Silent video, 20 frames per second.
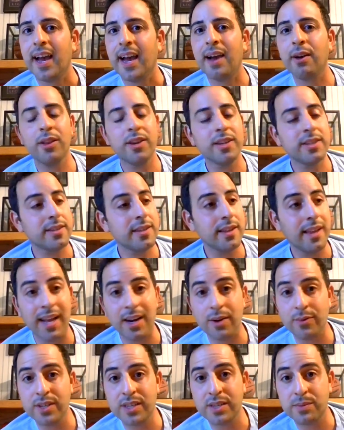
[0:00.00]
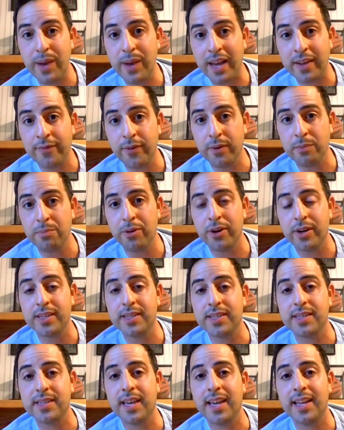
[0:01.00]
I lost a lot of respect for
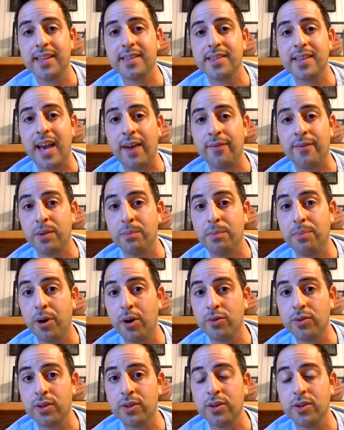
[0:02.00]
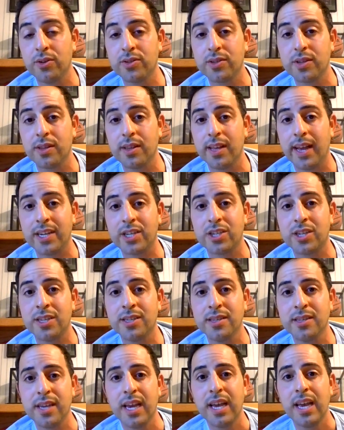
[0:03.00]
Bernie Sanders after both of those
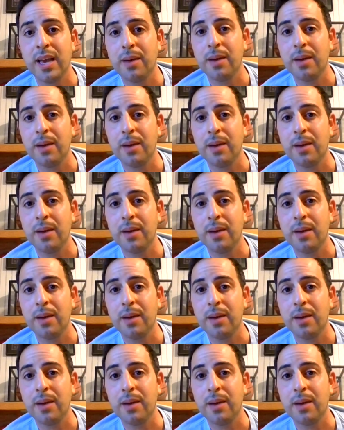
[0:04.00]
elections